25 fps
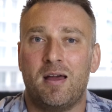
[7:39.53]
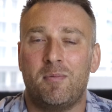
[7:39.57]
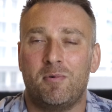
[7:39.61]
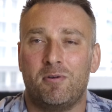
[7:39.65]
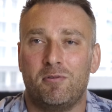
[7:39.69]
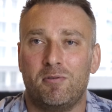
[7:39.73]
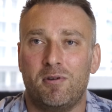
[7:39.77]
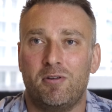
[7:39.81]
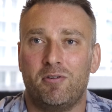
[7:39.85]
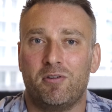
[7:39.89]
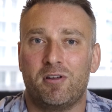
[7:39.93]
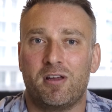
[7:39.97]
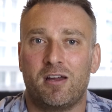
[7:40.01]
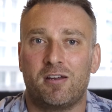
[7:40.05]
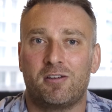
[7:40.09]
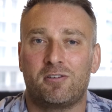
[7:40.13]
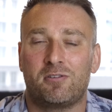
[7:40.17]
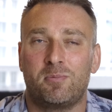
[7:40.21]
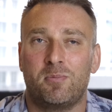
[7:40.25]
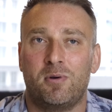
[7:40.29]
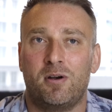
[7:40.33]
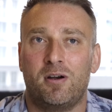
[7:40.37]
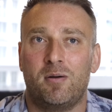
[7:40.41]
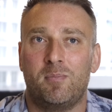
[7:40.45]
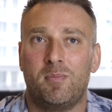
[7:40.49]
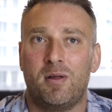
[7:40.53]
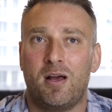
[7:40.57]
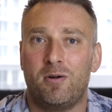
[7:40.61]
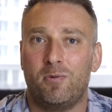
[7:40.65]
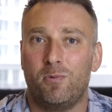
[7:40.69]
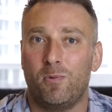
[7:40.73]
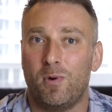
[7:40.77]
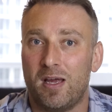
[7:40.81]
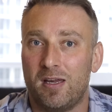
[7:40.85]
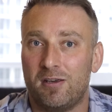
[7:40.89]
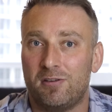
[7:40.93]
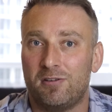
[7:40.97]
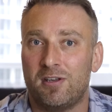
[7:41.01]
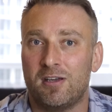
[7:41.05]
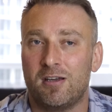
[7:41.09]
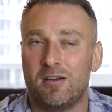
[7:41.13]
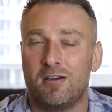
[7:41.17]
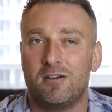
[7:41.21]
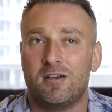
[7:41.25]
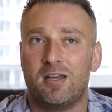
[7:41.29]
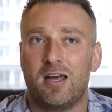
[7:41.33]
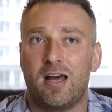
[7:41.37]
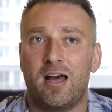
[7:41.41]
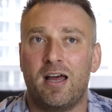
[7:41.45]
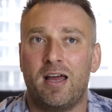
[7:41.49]
I'm a real customer, I'm not wasting
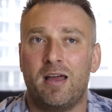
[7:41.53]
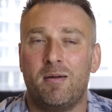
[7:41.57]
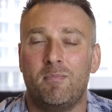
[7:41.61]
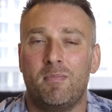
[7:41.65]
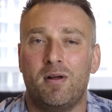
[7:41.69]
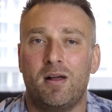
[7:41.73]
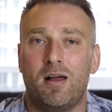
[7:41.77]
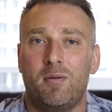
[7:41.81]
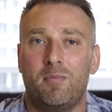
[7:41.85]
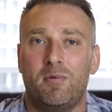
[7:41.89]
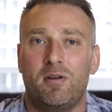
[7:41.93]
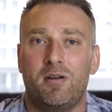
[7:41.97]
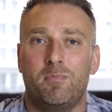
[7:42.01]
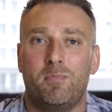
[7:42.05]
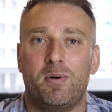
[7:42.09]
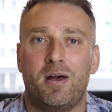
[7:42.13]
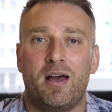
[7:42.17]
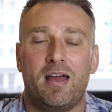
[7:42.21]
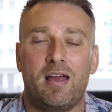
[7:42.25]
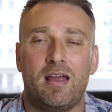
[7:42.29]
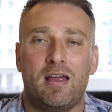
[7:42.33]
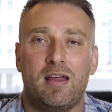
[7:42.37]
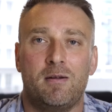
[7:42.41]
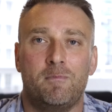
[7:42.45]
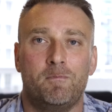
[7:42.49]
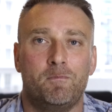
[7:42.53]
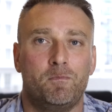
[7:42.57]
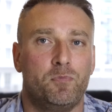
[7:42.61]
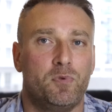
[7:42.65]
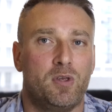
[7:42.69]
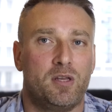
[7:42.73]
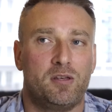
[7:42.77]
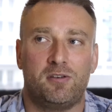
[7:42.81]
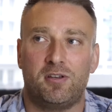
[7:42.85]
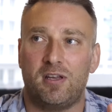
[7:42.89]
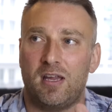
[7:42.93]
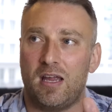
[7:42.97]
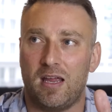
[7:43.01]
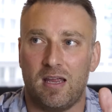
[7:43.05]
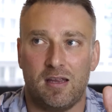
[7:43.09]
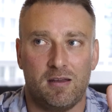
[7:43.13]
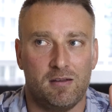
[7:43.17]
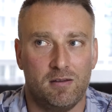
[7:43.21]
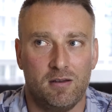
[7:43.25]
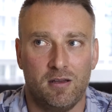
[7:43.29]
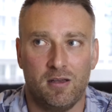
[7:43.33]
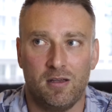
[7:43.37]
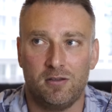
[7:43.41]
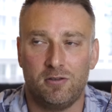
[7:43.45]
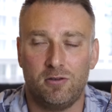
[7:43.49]
your time, I'm gonna buy, let's say,
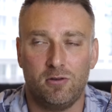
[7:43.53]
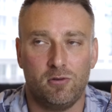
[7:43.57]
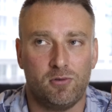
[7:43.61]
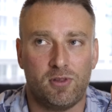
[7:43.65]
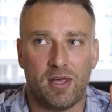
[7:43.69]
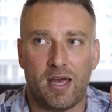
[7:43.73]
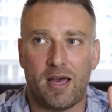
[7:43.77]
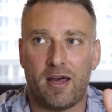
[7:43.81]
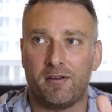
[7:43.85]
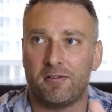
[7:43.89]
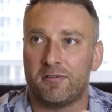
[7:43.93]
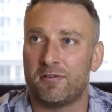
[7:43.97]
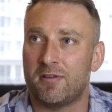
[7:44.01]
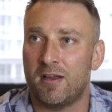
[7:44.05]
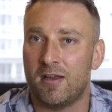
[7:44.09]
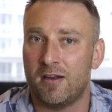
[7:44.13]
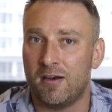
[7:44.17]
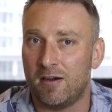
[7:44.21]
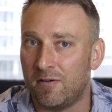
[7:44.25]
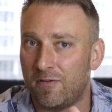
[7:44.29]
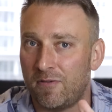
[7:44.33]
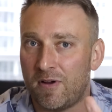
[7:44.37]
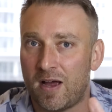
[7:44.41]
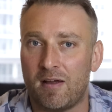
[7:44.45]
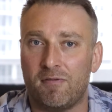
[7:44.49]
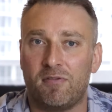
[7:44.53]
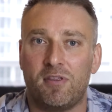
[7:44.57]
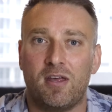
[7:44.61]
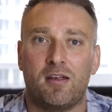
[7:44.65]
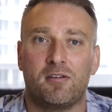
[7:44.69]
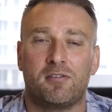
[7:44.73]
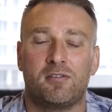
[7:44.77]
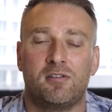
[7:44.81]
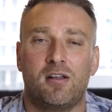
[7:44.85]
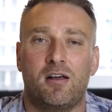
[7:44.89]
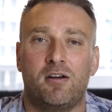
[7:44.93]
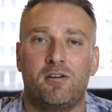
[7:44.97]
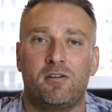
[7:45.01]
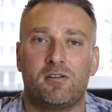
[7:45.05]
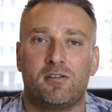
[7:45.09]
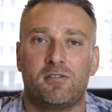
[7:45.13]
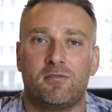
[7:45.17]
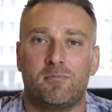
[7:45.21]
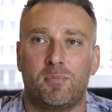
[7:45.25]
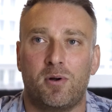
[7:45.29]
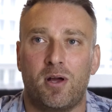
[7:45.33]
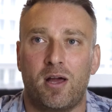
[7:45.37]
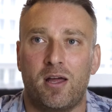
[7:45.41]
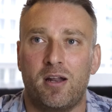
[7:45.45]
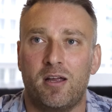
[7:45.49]
$2,000 or $5,000
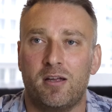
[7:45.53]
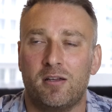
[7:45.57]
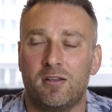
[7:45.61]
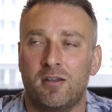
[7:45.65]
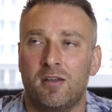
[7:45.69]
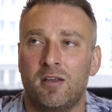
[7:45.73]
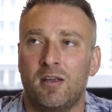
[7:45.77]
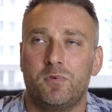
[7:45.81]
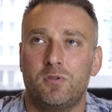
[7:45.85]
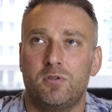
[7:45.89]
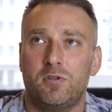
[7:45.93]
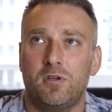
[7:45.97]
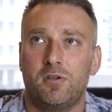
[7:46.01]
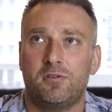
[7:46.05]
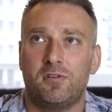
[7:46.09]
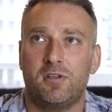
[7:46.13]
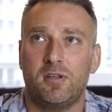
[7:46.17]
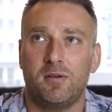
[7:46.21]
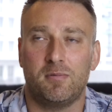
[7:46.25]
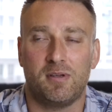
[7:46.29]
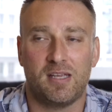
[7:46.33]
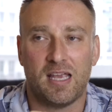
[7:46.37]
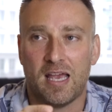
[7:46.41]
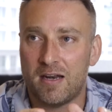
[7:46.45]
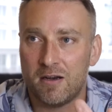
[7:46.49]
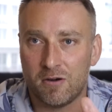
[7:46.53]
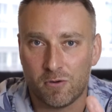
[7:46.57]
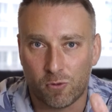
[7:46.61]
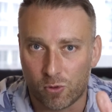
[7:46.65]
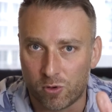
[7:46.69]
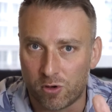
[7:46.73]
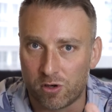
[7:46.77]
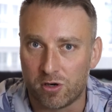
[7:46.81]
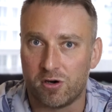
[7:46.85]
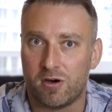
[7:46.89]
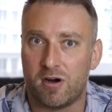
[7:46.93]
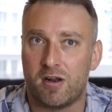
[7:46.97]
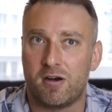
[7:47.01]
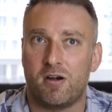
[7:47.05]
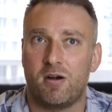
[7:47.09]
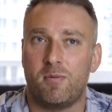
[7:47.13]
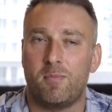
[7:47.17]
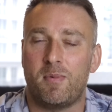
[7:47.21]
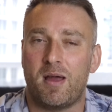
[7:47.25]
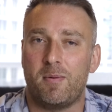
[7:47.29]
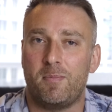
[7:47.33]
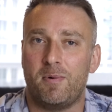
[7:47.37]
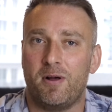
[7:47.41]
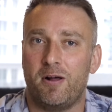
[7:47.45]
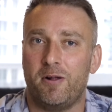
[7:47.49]
of product just to get an order under
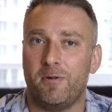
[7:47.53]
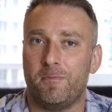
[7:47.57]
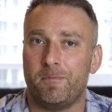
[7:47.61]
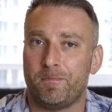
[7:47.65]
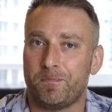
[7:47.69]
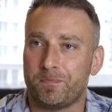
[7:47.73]
my belt.